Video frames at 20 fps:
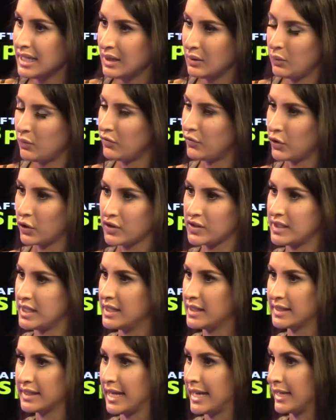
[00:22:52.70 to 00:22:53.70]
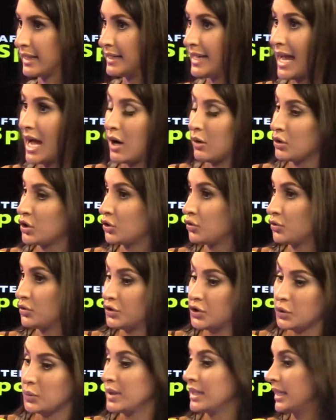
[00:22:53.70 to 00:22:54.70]
versus like now you're
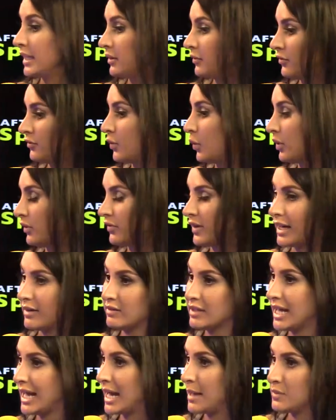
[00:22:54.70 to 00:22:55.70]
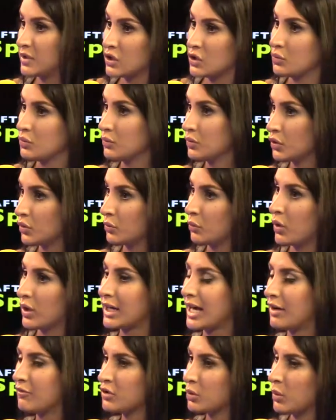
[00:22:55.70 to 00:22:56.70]
doing it four or five times and you you're well, more I mean,
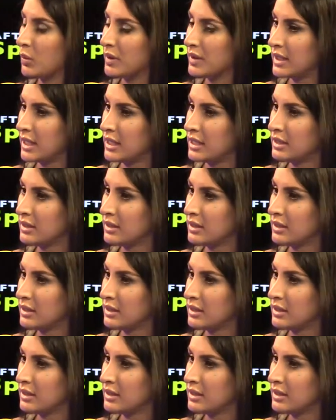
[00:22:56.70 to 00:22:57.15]
comfortable I think with it, it?